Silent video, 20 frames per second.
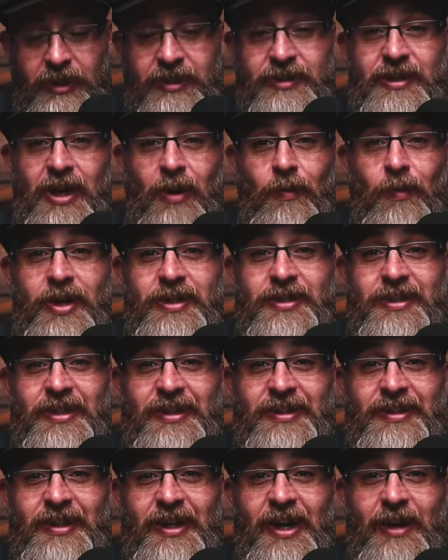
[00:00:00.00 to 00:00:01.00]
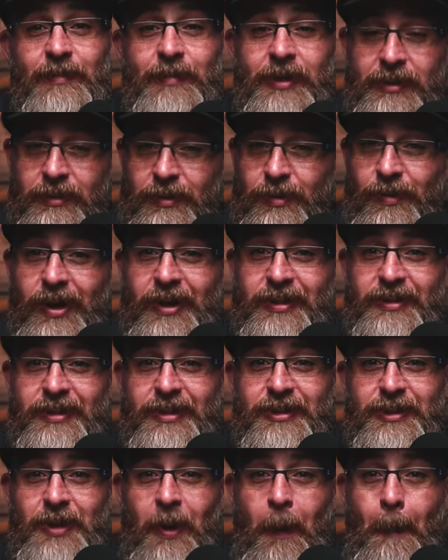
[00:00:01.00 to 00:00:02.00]
let's not waste any time and crack
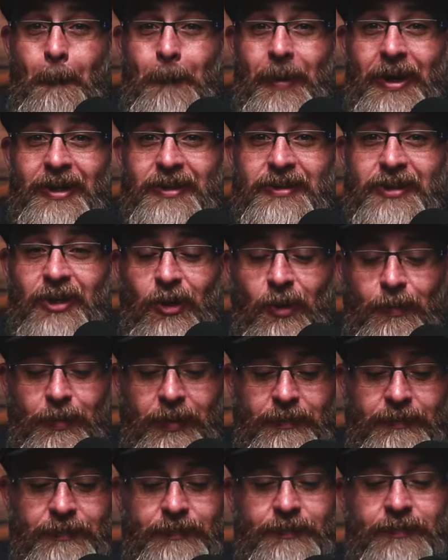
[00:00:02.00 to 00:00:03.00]
this home bitch open.